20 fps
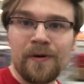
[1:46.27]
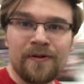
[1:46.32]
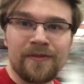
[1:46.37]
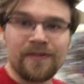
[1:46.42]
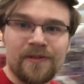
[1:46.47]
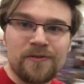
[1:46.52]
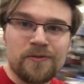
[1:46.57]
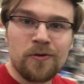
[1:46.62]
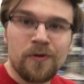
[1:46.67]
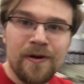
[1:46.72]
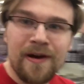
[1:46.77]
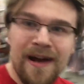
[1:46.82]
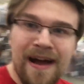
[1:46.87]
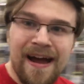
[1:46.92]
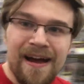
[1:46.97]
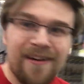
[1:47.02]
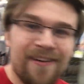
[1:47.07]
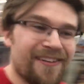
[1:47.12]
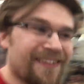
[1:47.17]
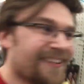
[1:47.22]
we're in the toy
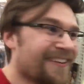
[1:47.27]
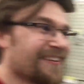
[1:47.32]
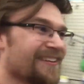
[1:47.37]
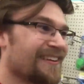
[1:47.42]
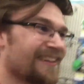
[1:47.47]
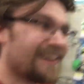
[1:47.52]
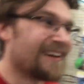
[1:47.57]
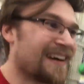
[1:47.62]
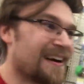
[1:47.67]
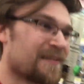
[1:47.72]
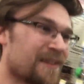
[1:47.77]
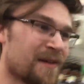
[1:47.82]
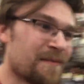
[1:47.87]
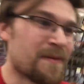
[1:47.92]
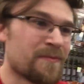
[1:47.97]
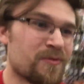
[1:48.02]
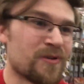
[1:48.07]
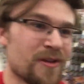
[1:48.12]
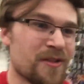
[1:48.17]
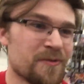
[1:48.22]
aisle. I've got
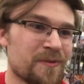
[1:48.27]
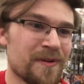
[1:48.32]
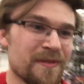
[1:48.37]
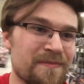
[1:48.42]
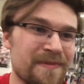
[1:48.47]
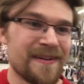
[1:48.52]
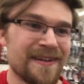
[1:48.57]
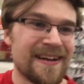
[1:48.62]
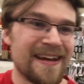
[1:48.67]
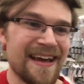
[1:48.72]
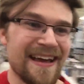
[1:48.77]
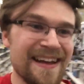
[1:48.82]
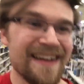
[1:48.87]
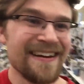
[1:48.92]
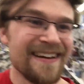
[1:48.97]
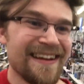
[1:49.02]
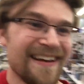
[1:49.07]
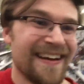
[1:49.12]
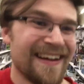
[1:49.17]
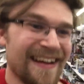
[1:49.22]
my brother with me
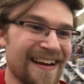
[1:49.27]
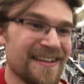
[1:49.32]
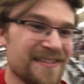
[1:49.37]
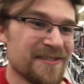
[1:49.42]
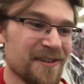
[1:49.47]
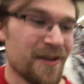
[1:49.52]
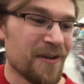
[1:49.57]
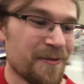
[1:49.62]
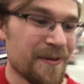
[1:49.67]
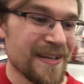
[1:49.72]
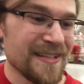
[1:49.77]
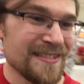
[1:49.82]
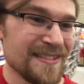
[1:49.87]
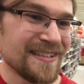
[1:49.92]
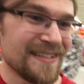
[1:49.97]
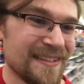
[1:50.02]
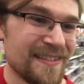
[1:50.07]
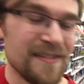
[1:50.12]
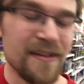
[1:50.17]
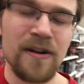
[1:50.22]
again, as
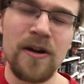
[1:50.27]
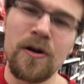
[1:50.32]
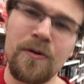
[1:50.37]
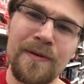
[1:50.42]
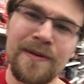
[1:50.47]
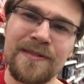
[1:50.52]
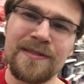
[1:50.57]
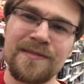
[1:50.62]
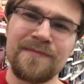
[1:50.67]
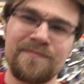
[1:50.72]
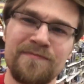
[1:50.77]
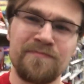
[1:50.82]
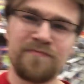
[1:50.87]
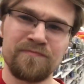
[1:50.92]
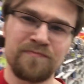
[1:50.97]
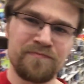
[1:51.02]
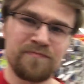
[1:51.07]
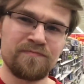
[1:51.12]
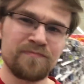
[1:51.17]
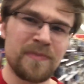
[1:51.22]
always. Not always,
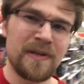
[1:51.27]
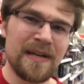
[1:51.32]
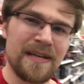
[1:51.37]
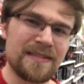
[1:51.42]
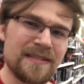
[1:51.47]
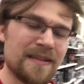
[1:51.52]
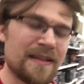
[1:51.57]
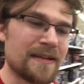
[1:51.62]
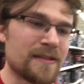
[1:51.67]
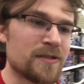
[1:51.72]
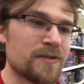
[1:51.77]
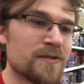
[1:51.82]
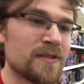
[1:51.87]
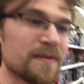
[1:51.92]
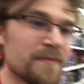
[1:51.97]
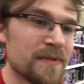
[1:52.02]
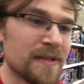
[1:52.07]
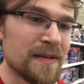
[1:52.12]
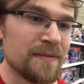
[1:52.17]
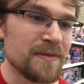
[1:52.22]
but as I like to
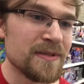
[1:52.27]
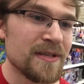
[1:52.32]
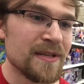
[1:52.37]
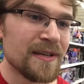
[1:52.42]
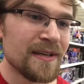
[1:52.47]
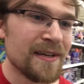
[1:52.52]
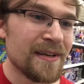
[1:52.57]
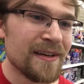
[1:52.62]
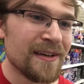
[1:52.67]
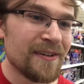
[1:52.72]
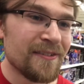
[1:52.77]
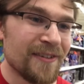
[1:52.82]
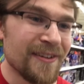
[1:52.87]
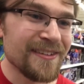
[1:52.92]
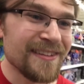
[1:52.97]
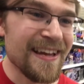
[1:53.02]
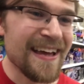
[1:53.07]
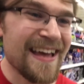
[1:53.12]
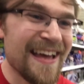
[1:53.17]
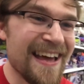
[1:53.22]
sometimes.
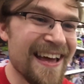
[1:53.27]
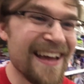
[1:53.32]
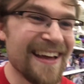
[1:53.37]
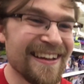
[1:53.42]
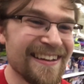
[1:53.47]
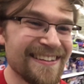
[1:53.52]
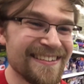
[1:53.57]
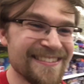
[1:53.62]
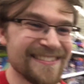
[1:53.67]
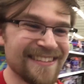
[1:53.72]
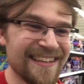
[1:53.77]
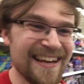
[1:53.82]
What the heck is